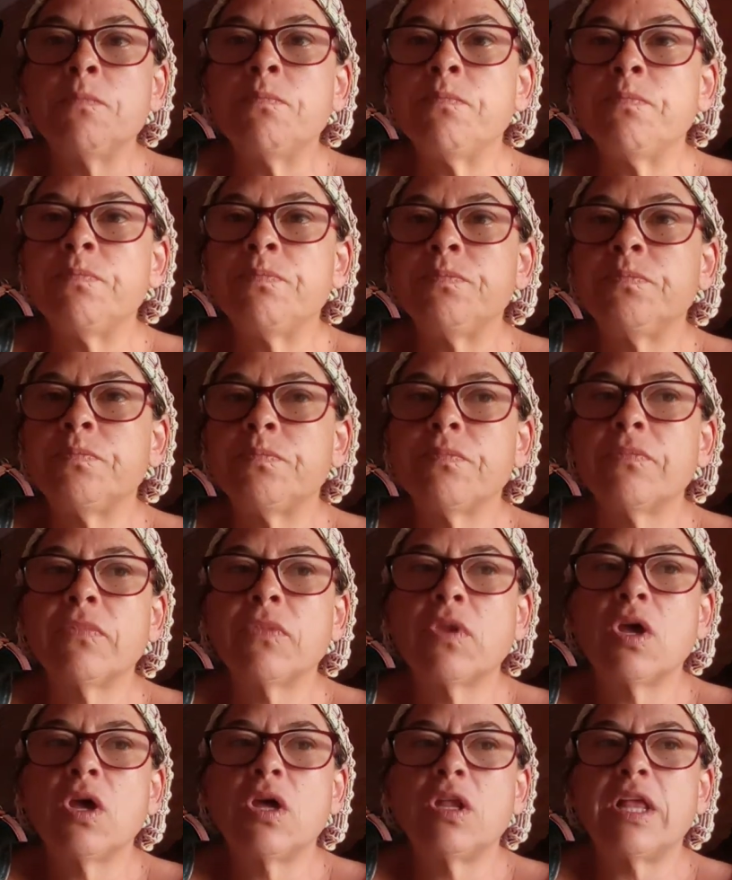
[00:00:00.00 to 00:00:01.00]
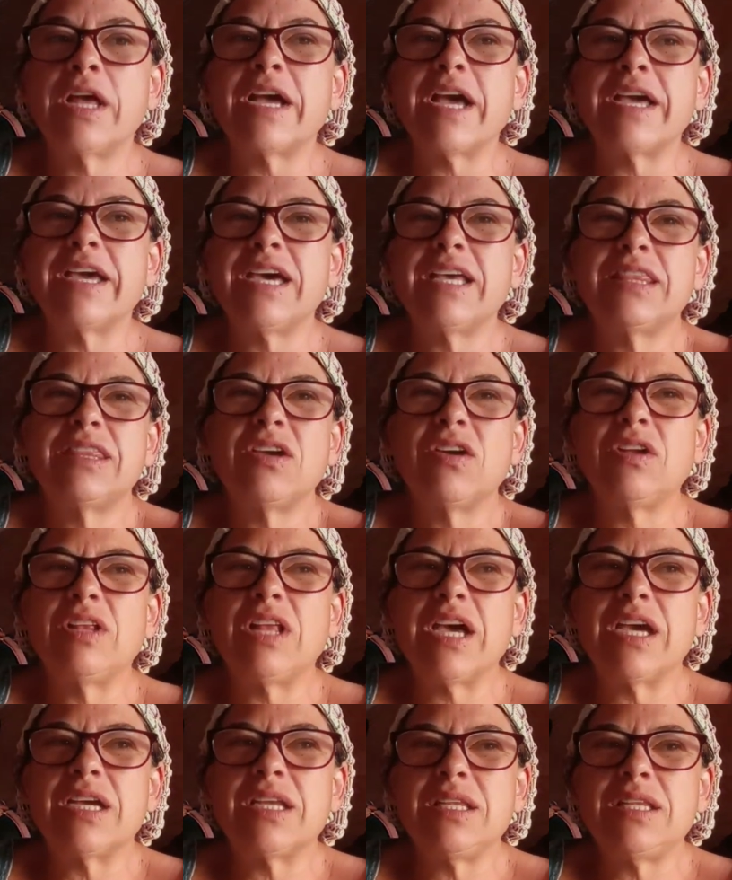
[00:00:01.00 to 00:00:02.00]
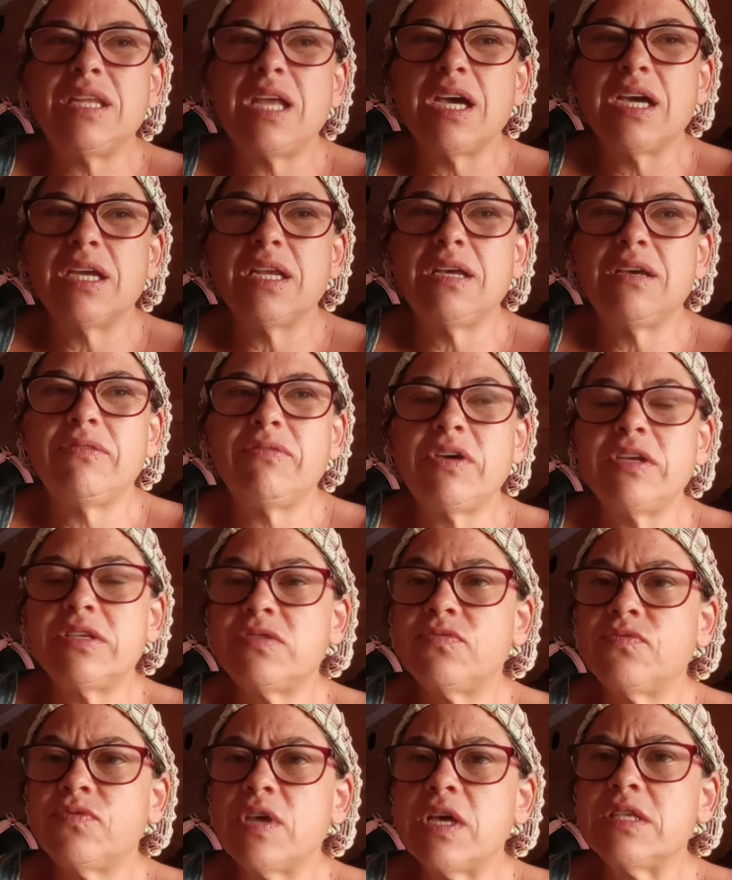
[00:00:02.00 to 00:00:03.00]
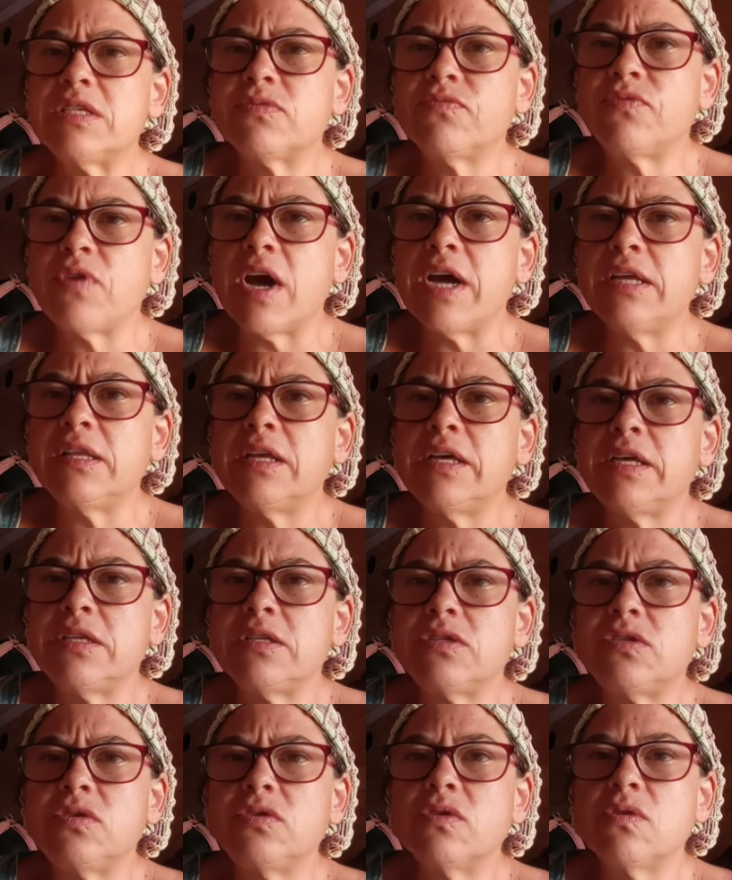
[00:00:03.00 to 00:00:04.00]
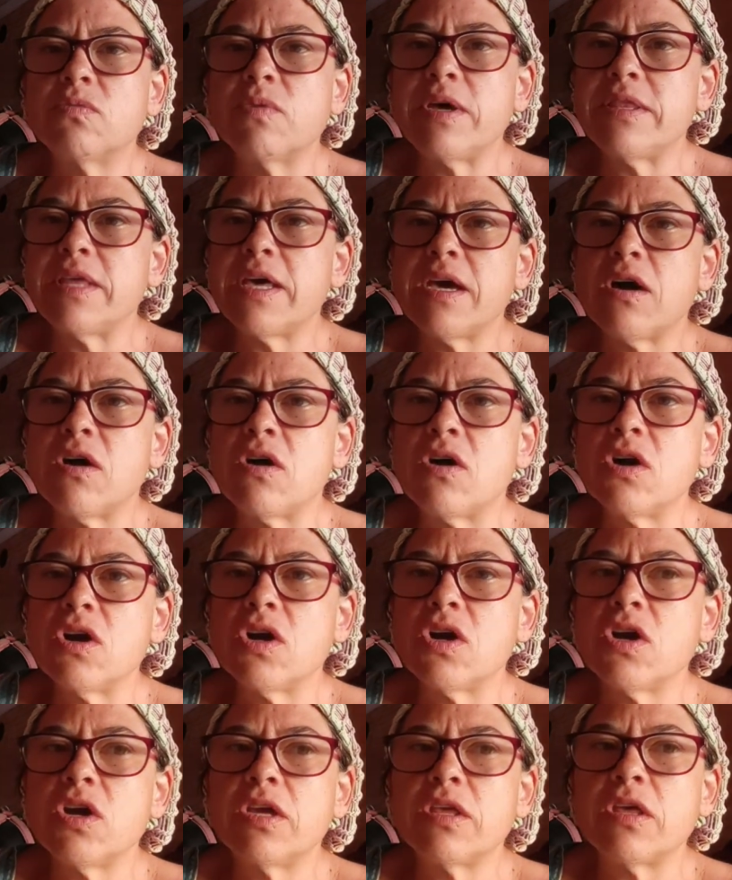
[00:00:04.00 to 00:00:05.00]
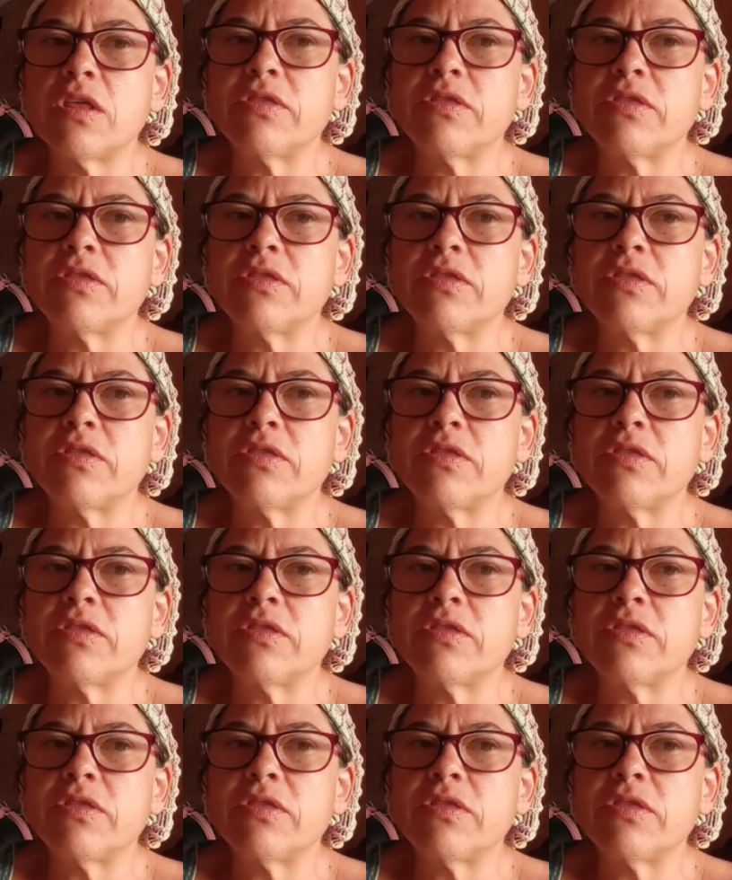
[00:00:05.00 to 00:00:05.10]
Mm-hmm. Like I get their like negative. It's it's violent too the way they are.